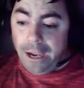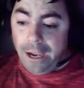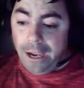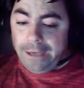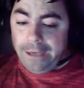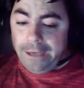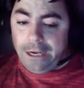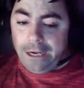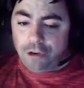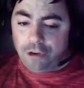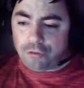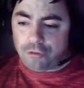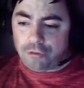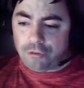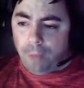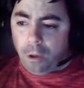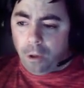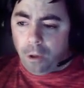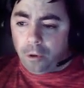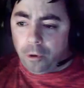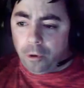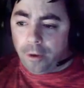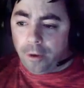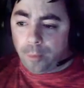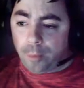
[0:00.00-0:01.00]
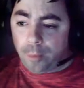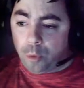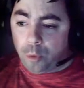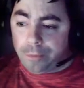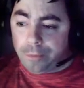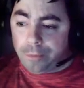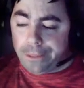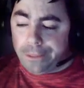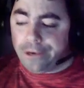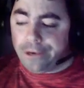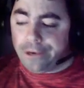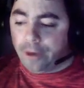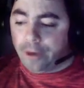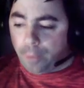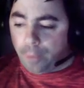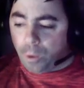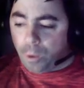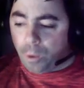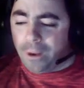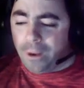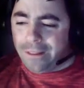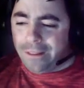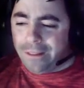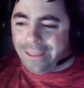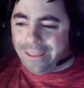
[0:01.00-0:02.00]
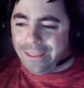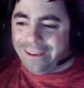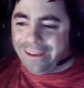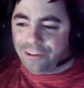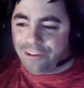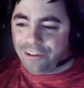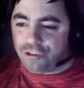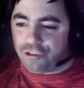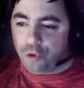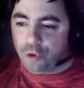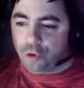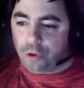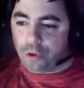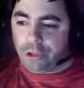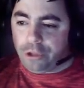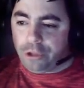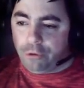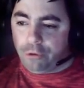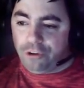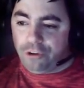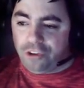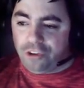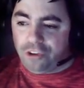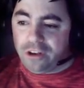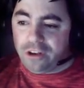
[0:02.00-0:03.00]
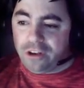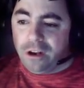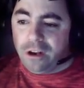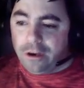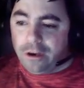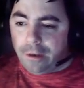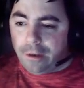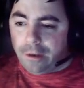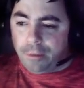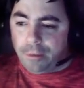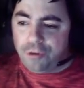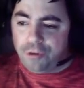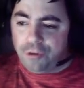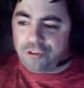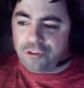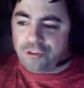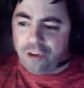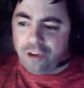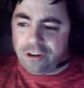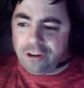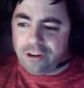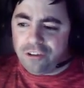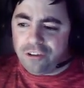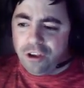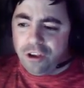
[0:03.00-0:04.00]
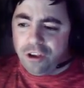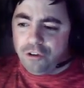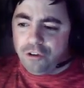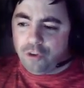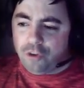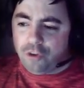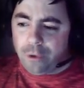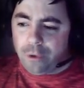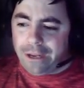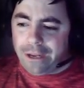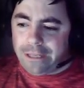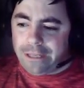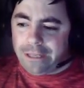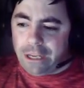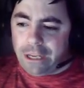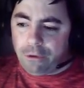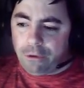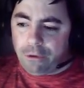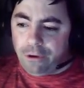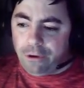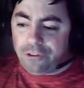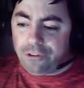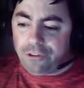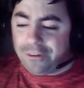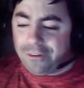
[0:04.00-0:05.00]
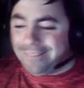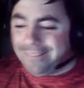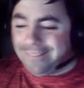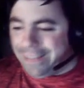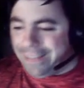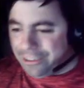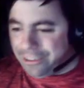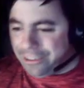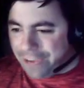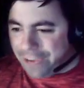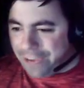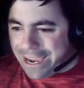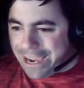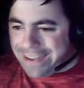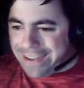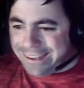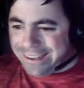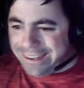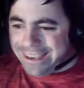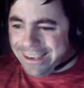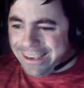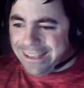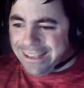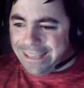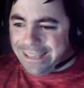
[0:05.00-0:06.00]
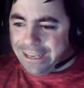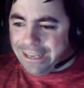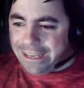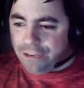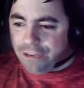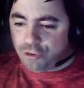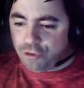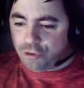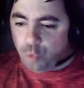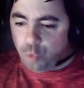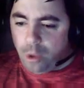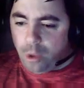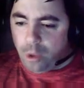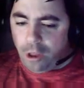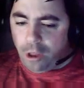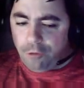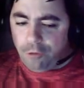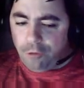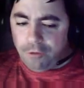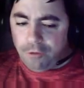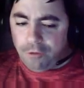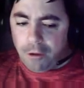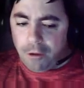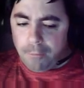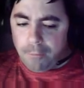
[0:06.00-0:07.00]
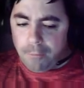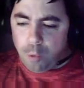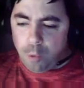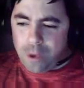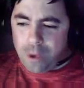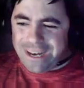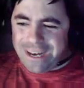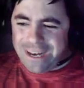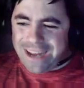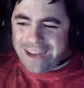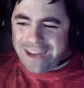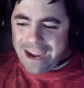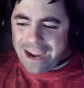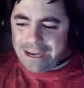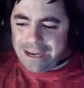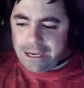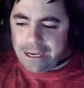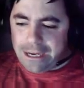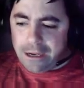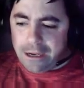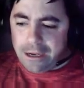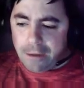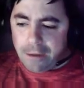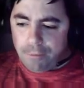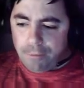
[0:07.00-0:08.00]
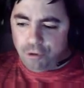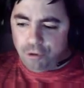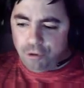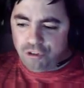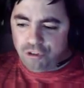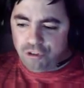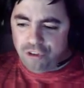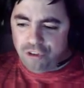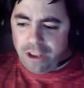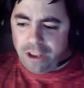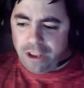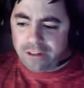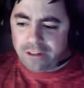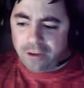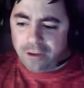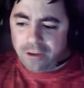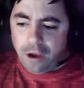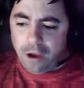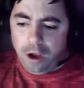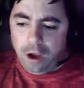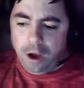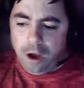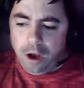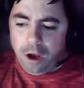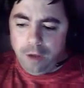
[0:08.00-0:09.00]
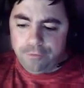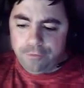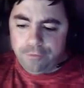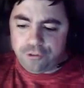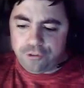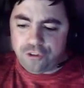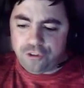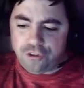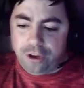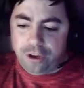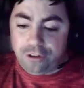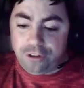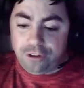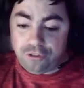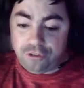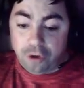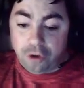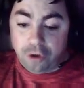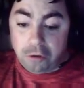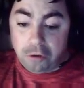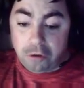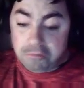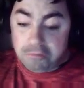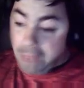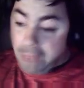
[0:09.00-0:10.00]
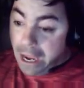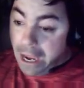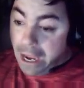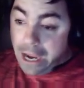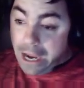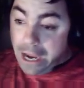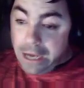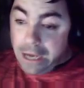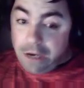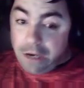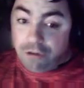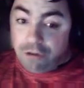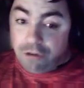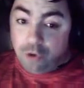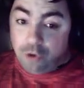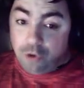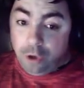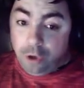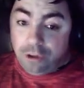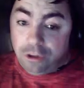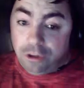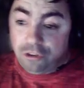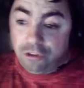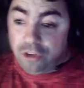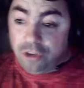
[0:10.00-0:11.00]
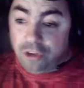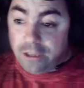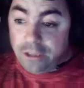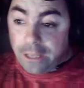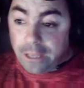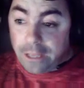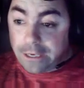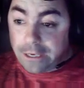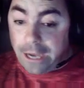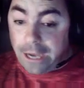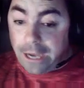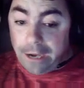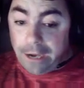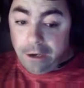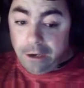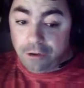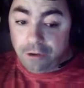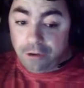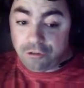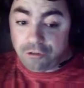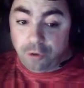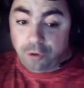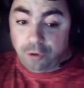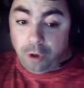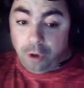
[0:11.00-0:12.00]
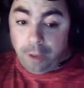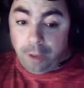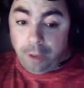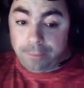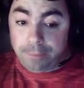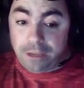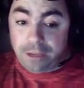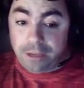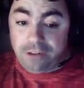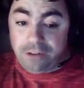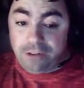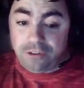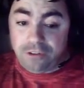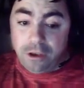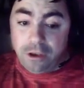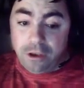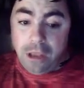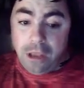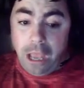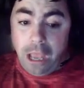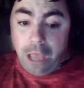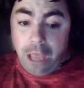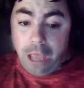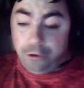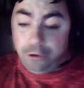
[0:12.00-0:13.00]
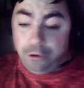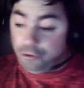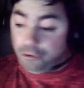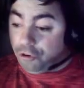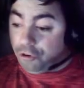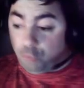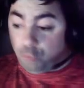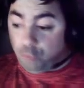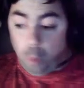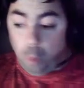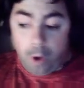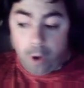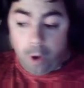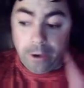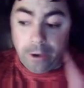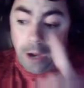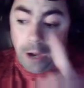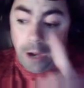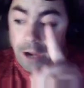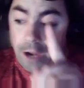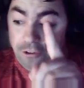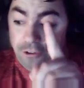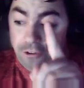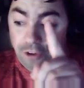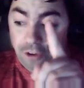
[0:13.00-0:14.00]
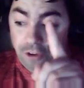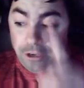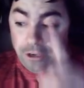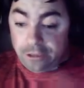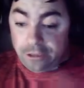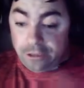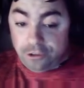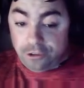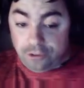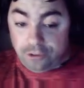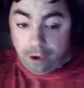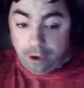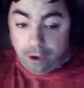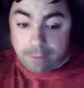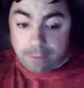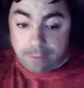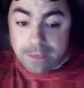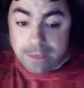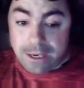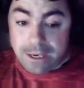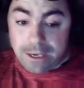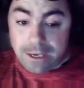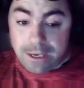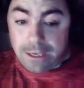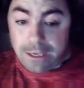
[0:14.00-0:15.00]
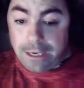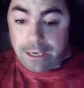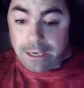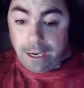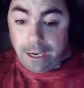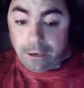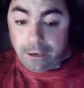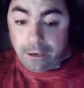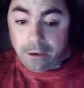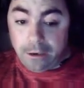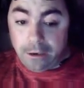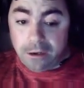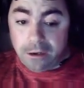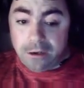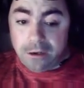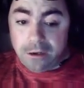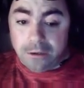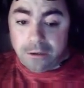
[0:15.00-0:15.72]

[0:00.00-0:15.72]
And then a smaller number would be the number that is still decreasing. Number of sites showing a decrease, it's eight, that is twelve point nine zero percent of the sites. So it is good to see that Canada still updates. Uh, there's just one high site at this time in Canada,